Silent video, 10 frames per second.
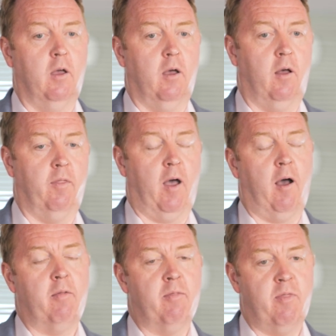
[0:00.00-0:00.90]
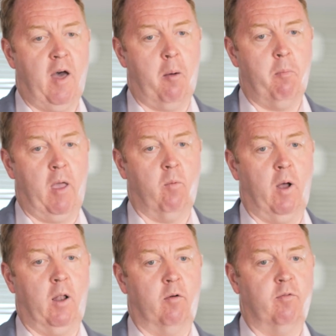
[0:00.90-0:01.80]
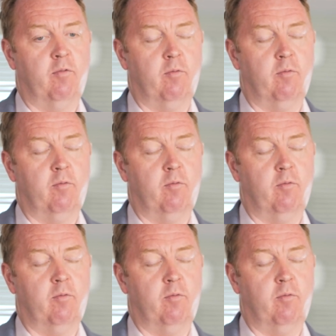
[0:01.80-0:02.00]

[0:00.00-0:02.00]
and that may well have